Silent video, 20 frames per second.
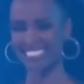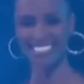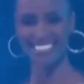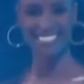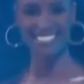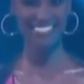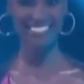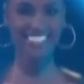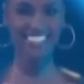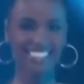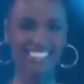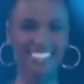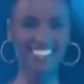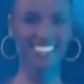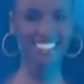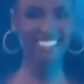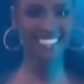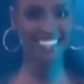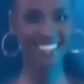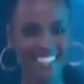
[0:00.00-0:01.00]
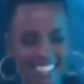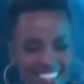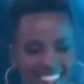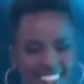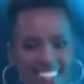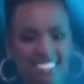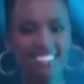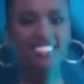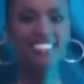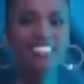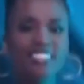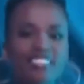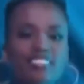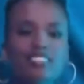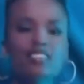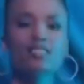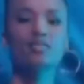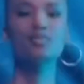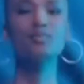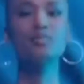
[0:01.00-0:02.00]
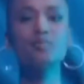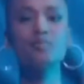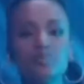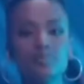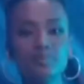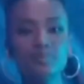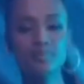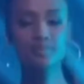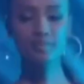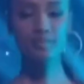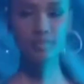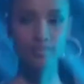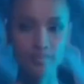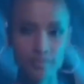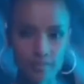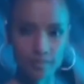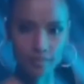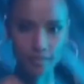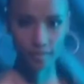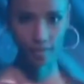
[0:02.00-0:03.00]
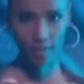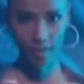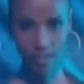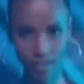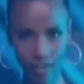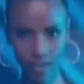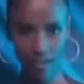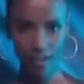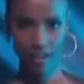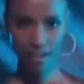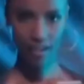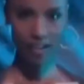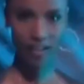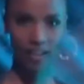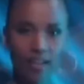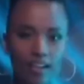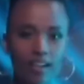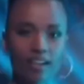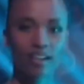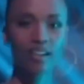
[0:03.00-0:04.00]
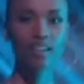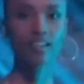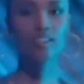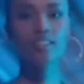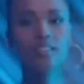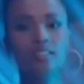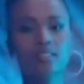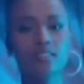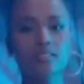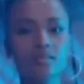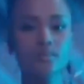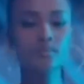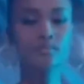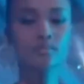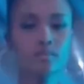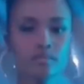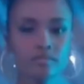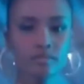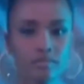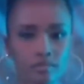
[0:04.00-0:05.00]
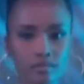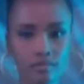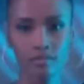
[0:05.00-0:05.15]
little performance is different. Each turn is different. Their smiles are different. And everything about these